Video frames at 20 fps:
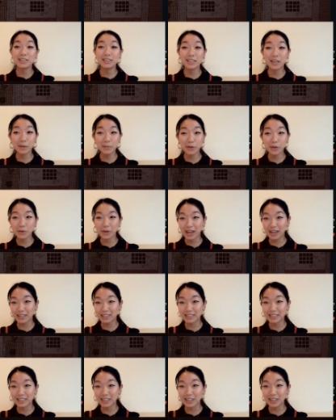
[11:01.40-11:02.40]

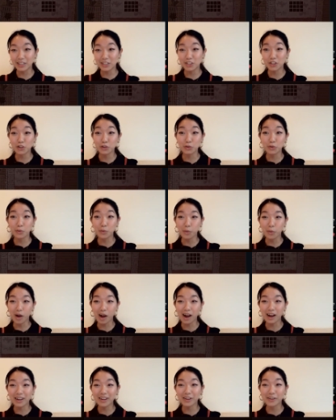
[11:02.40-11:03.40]
WASD to
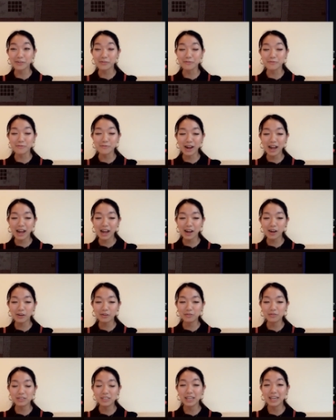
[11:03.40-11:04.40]
walk
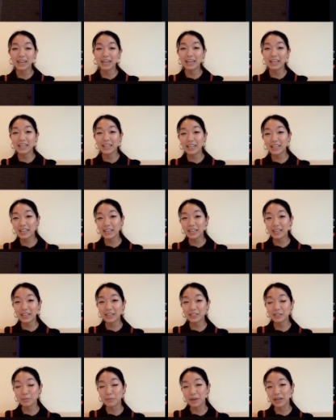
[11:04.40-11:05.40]
around, E
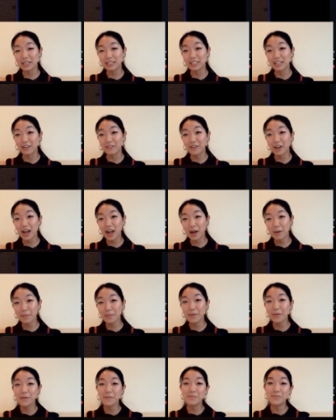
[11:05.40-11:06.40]
to pick stuff up,
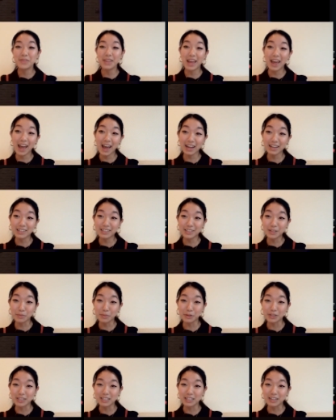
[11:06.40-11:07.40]
X to
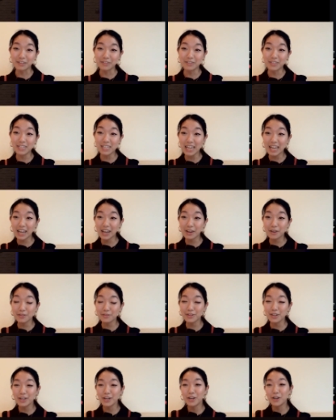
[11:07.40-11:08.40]
put stuff
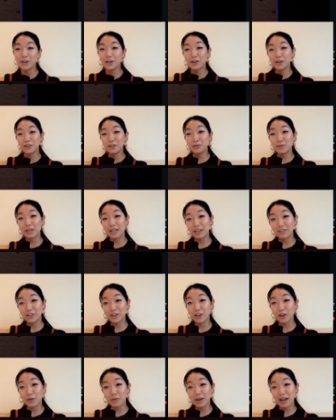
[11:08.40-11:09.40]
down. You can even
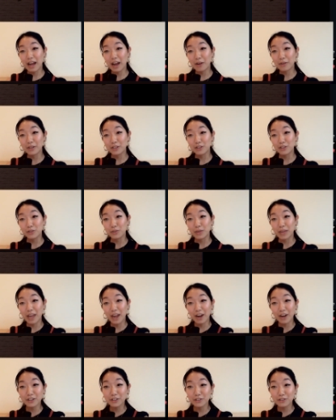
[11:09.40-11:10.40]
go now into
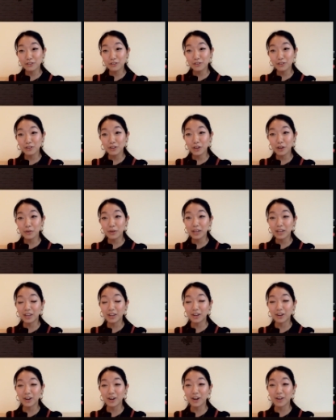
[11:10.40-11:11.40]
Character Studio
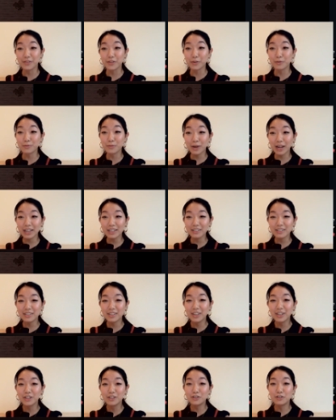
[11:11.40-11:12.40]
here on the right
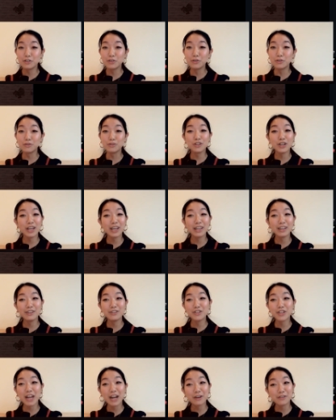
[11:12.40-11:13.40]
to
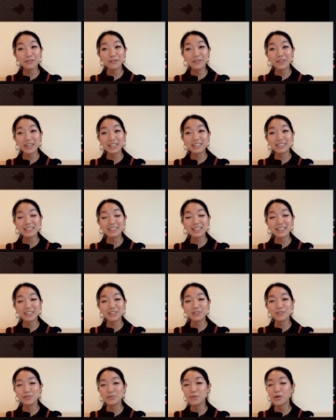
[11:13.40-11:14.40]
change outfits and
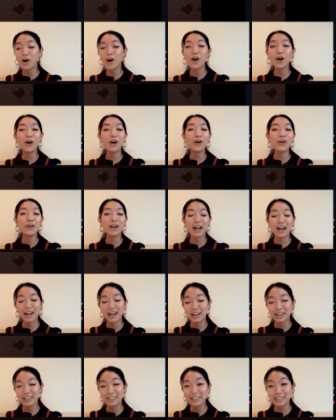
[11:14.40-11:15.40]
do all
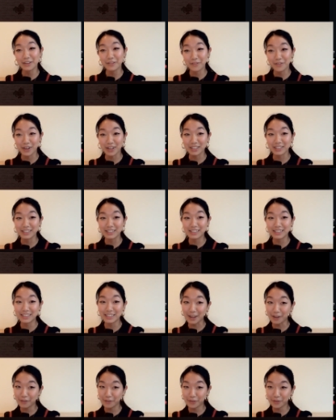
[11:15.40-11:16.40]
kinds of fun
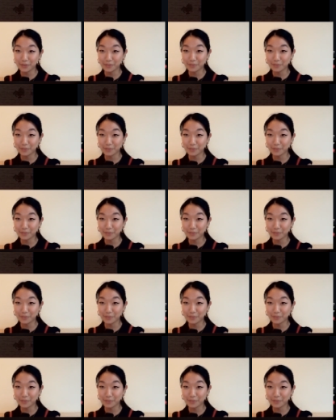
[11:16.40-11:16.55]
stuff.